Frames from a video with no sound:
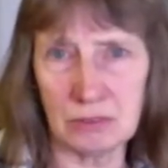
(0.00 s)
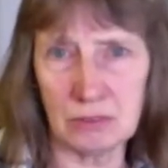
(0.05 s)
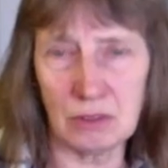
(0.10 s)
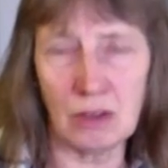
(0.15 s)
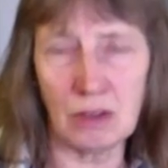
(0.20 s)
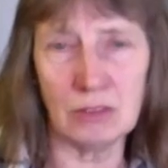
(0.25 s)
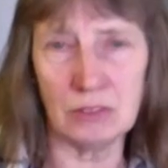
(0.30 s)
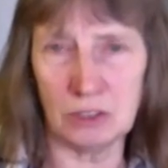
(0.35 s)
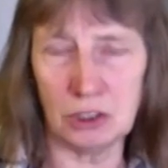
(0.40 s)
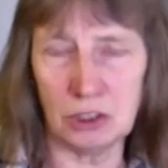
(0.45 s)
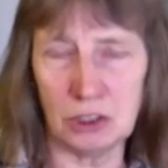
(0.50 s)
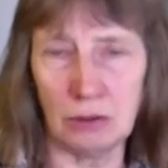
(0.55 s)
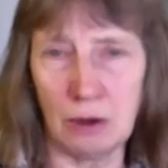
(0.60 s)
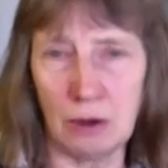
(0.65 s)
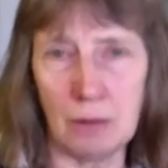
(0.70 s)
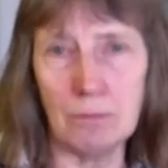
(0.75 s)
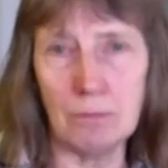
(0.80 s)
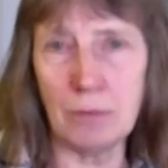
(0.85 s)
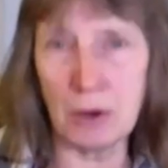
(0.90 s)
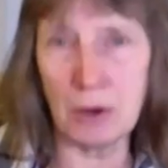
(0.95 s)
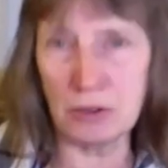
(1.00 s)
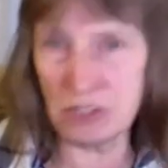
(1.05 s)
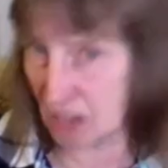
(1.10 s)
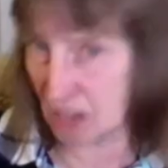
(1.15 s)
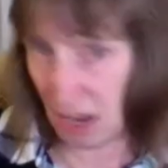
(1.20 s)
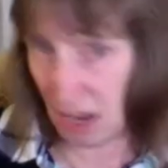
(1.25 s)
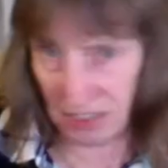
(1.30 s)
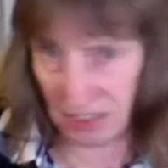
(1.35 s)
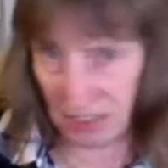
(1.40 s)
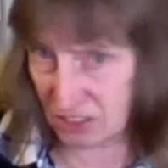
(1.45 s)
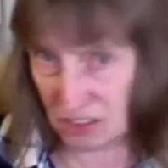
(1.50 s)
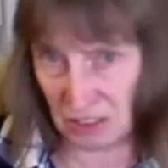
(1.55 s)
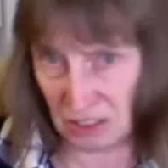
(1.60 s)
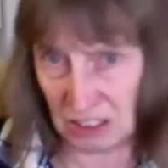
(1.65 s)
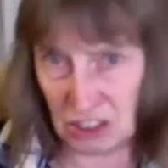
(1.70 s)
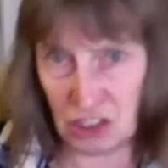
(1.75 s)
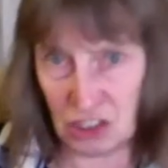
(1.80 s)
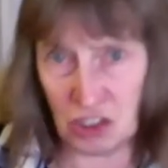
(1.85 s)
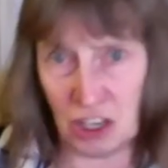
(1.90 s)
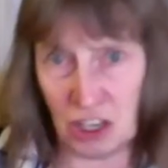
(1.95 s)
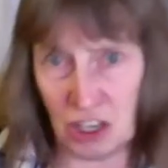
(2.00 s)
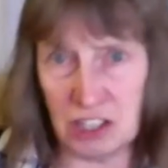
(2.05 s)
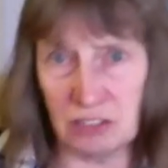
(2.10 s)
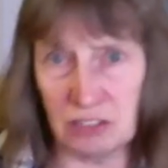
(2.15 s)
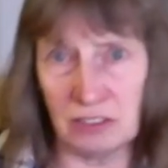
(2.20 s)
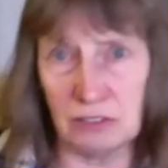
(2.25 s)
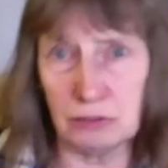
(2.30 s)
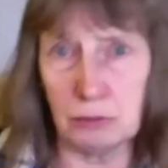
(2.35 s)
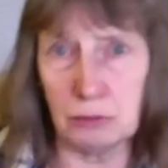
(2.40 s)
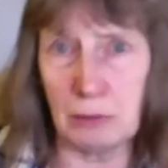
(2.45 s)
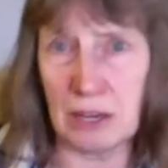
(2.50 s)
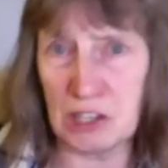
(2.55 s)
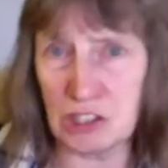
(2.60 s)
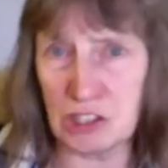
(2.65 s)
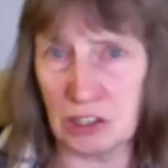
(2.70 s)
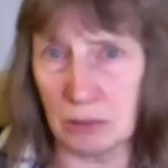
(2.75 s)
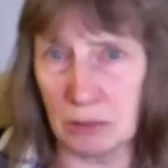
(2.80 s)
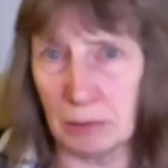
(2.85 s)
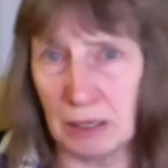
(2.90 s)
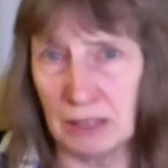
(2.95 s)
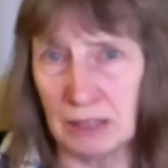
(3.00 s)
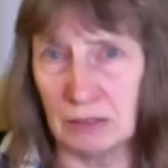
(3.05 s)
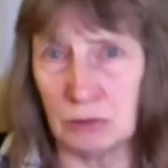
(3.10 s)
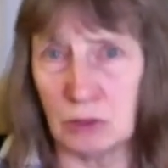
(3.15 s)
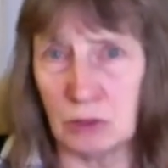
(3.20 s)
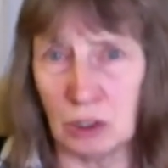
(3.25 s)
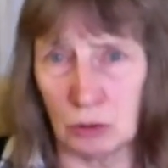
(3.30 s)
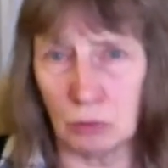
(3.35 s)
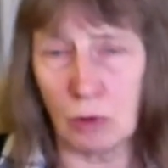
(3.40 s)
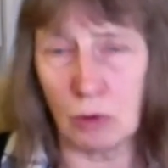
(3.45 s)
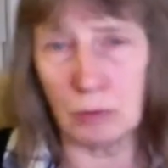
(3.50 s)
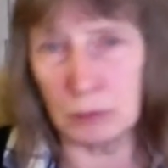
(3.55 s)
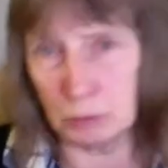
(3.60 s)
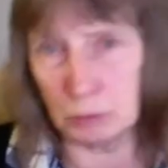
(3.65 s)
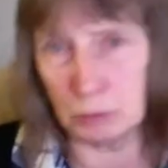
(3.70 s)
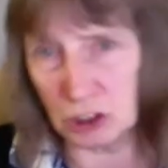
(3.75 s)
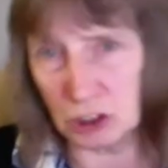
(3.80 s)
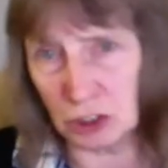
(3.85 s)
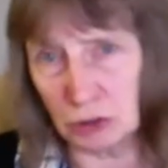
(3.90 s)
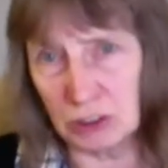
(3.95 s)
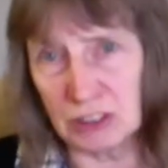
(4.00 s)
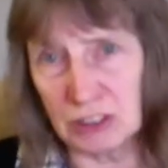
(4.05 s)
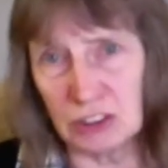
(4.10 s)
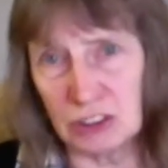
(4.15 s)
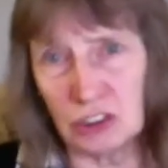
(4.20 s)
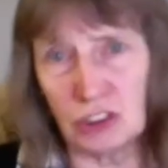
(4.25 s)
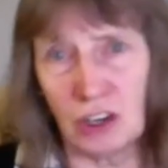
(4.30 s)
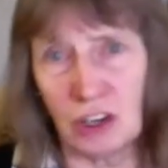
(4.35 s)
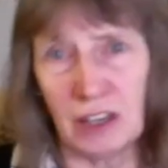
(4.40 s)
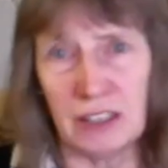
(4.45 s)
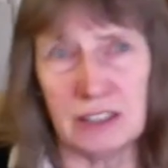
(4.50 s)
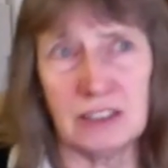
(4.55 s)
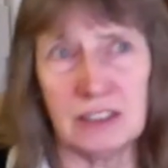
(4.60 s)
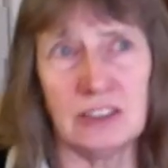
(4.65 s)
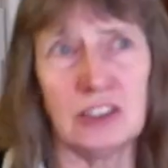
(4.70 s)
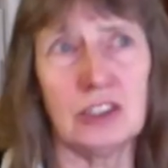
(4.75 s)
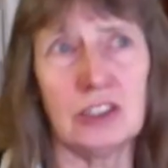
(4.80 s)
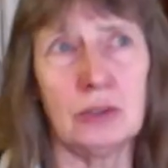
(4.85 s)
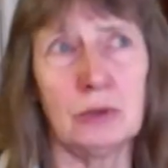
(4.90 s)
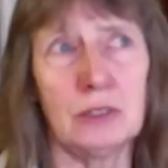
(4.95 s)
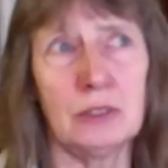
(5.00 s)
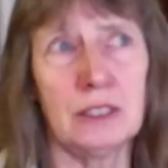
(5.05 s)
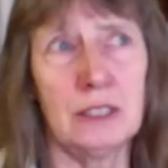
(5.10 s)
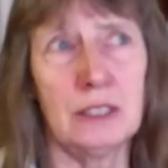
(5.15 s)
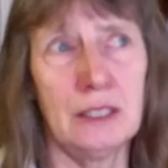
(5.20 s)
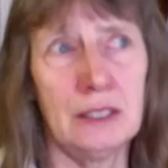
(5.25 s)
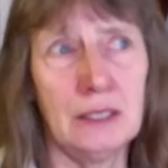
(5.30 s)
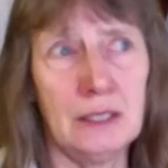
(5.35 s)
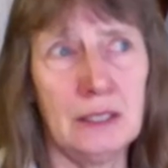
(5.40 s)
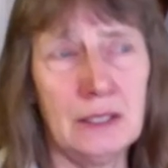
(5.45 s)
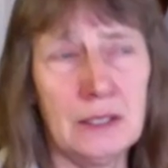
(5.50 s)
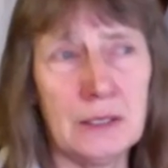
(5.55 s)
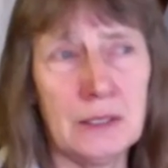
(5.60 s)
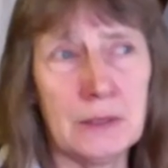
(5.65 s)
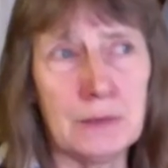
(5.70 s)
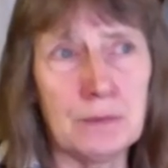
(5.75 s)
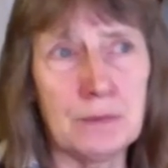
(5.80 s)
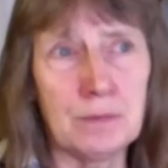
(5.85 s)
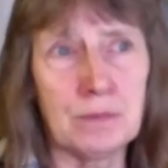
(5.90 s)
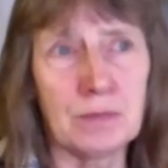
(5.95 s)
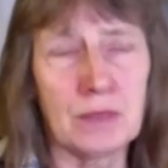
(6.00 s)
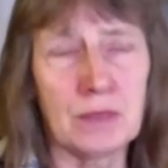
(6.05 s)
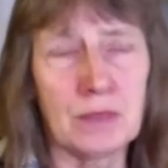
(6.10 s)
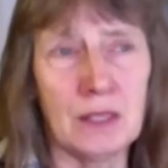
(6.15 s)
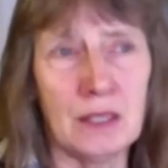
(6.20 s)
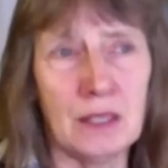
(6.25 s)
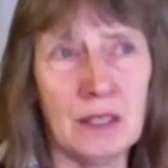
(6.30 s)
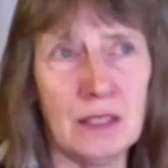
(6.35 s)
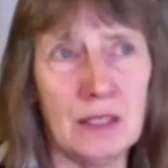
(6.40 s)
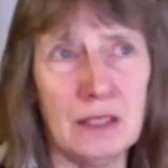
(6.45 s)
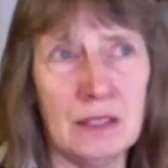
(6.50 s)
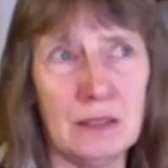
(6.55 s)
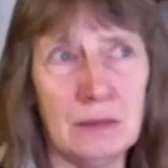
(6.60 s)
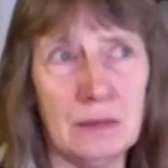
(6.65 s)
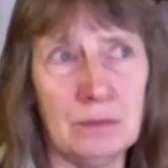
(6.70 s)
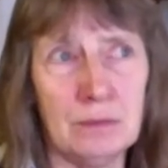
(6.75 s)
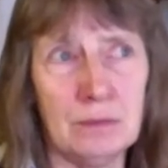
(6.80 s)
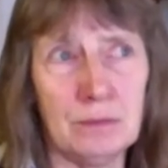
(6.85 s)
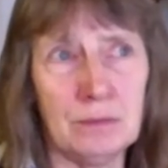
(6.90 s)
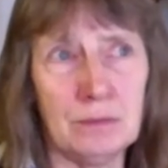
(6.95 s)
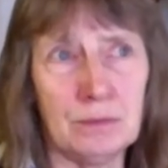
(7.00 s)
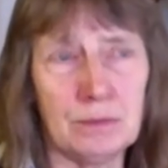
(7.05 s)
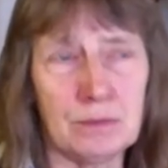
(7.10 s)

on you know on both sides and exchange of information about you know what we were doing and trying and so on. Um,